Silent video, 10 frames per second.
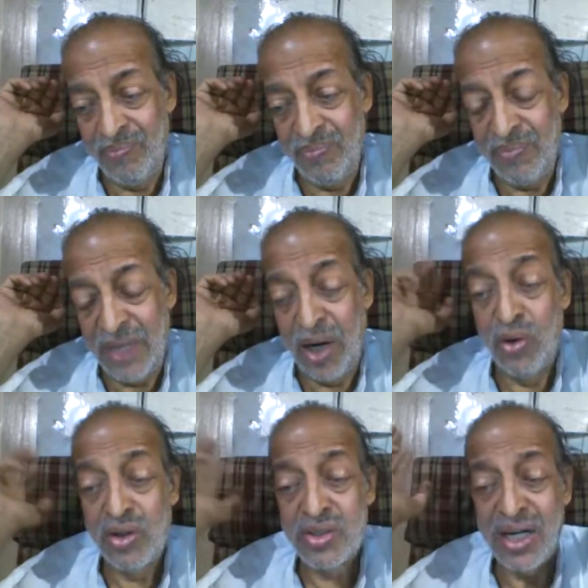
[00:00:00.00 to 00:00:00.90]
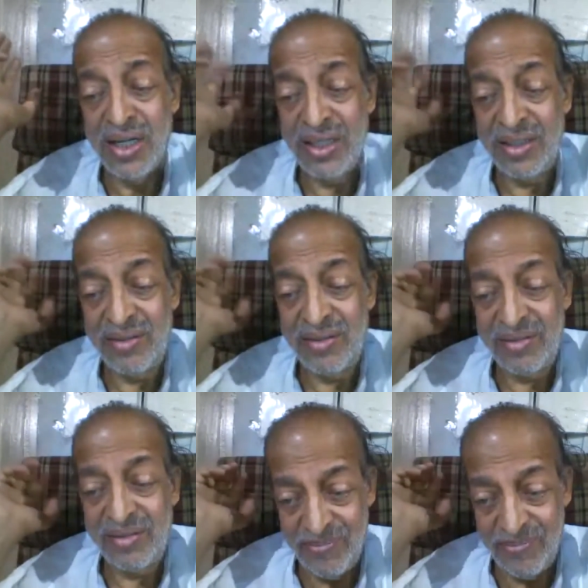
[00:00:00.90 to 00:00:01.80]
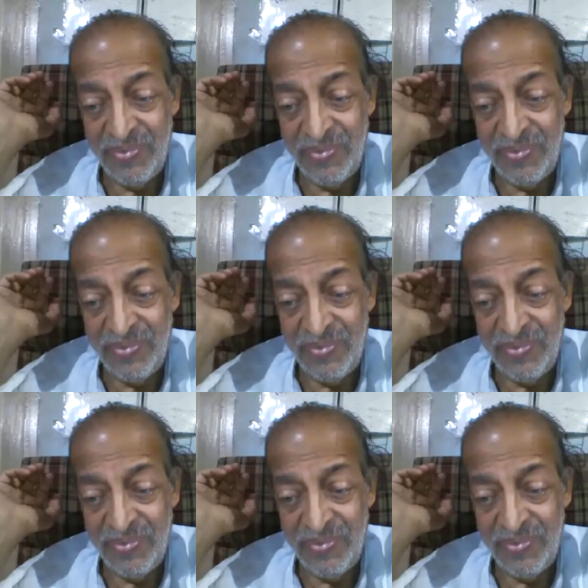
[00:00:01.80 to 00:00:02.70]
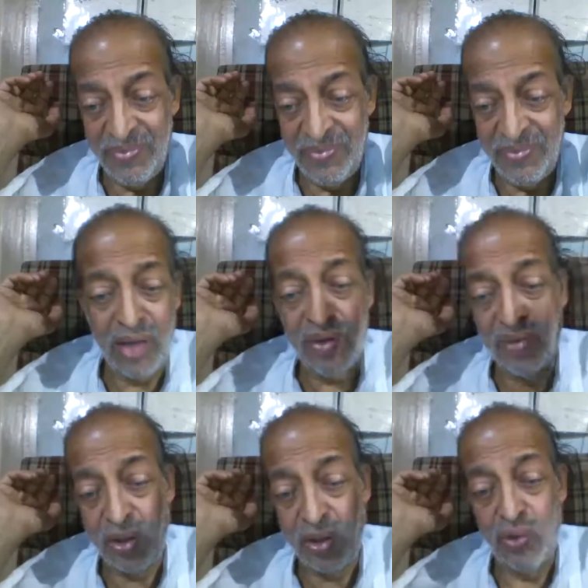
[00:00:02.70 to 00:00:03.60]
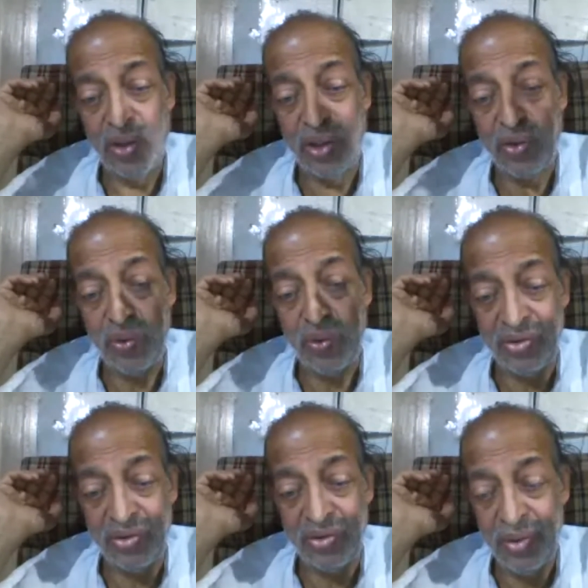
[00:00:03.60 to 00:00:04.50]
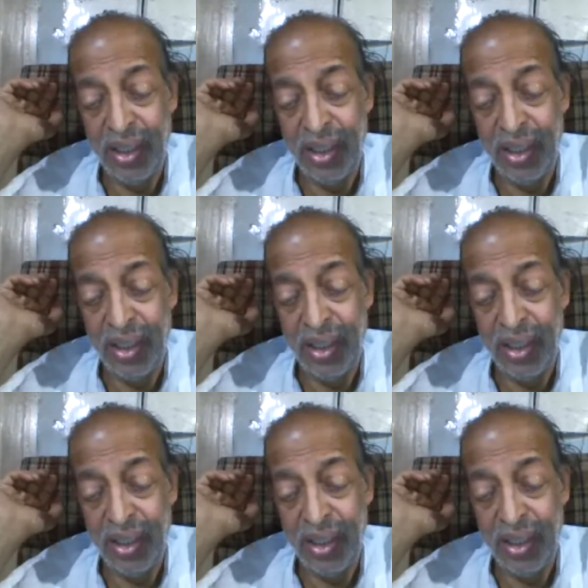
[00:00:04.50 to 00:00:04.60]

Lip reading: And how to understand it? It's far off and as closer to us.